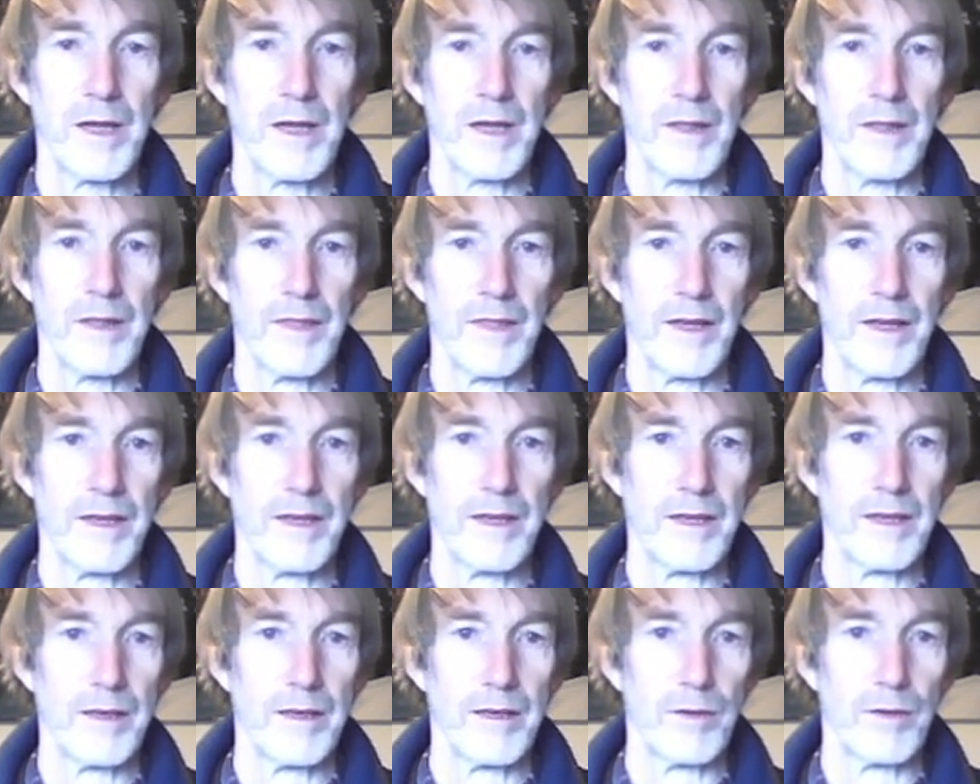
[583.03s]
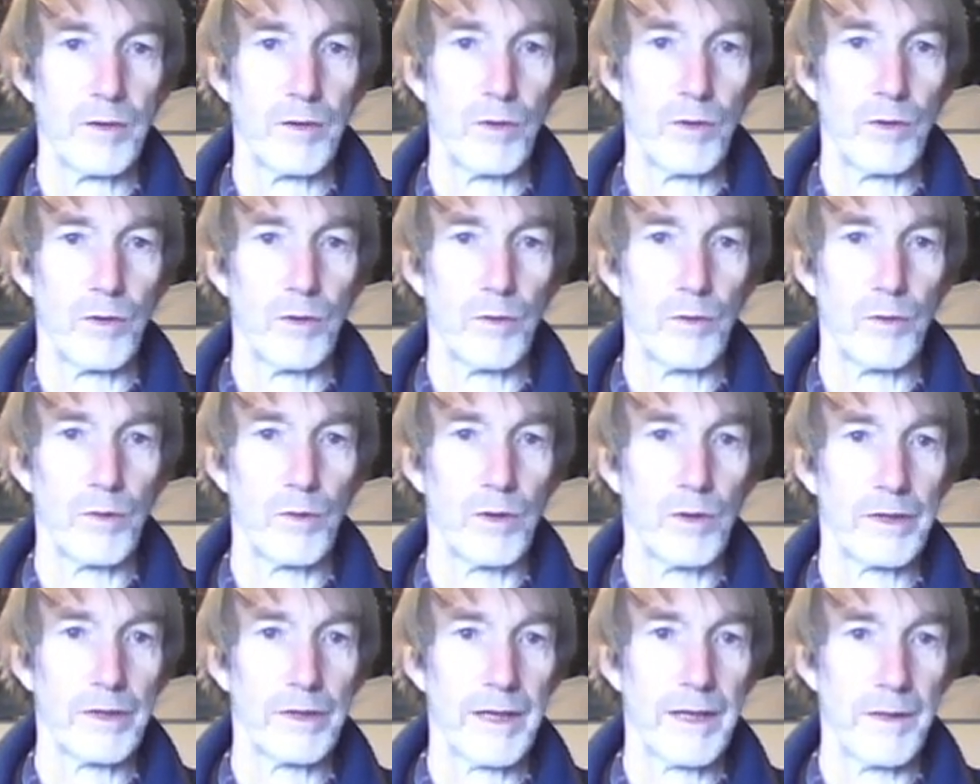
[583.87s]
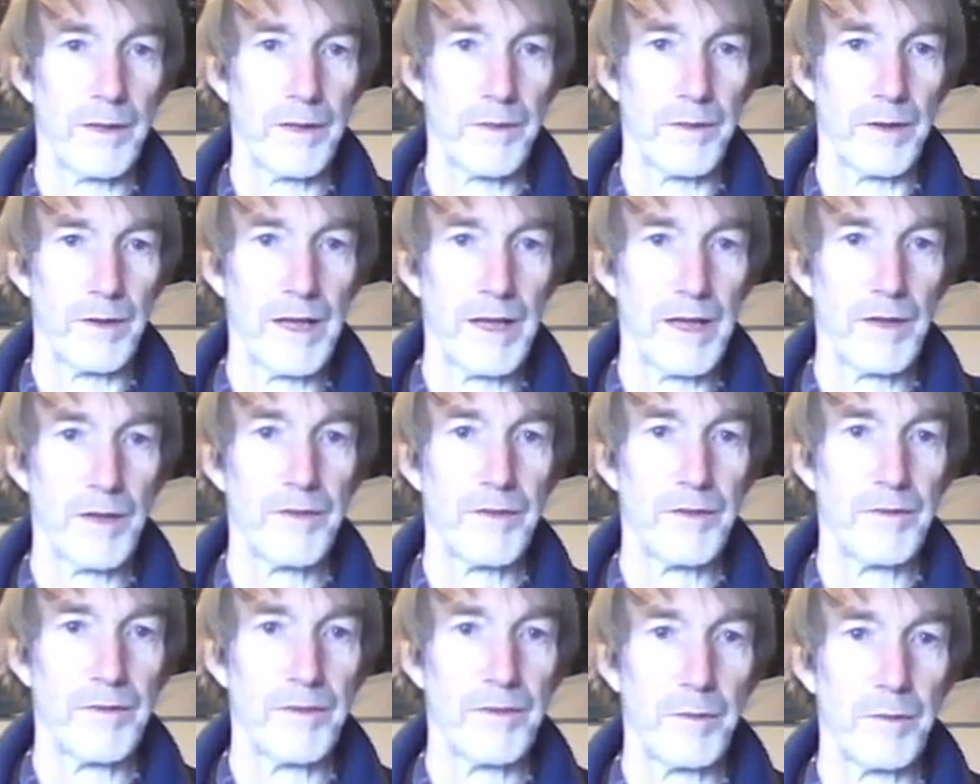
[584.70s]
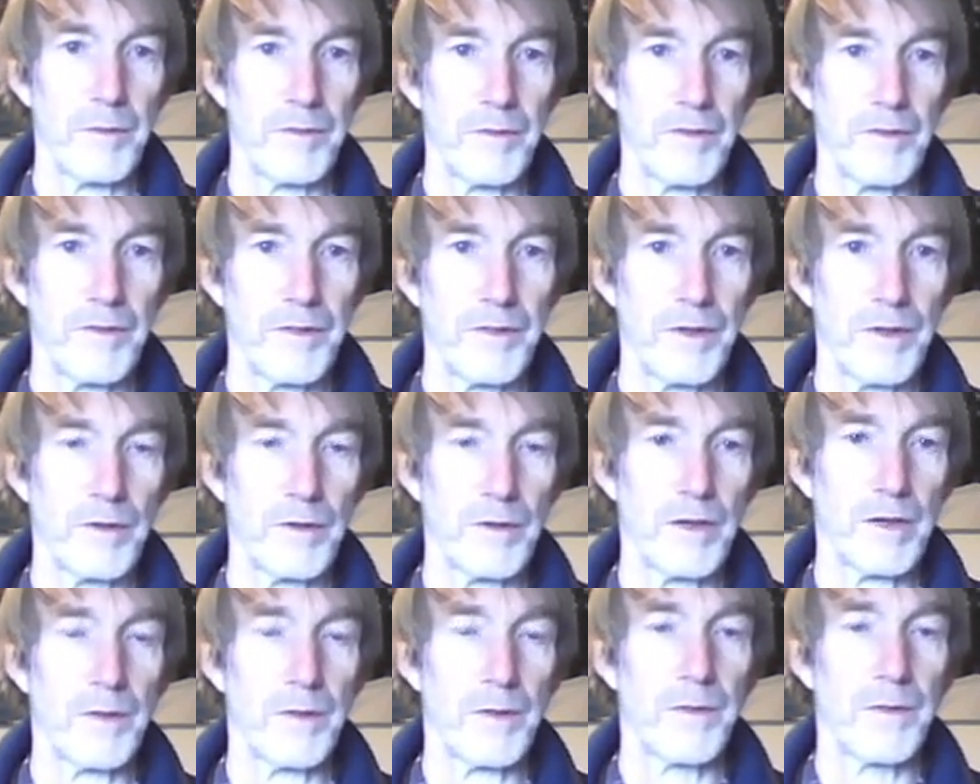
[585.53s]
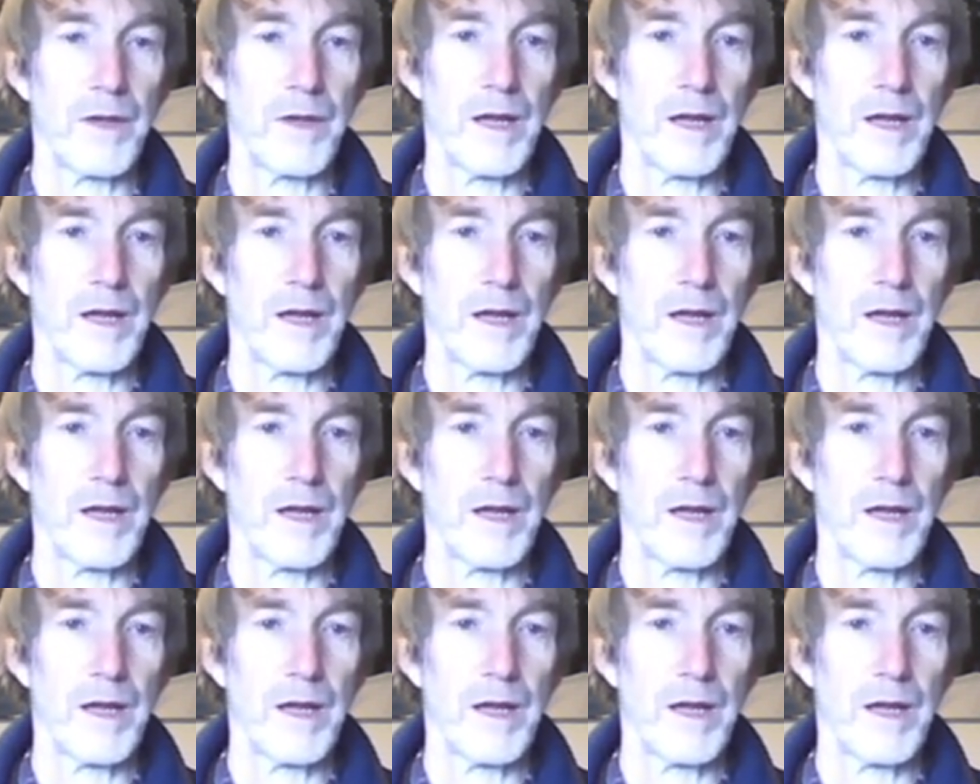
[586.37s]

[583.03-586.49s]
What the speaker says: They all cancel out in terms of its units,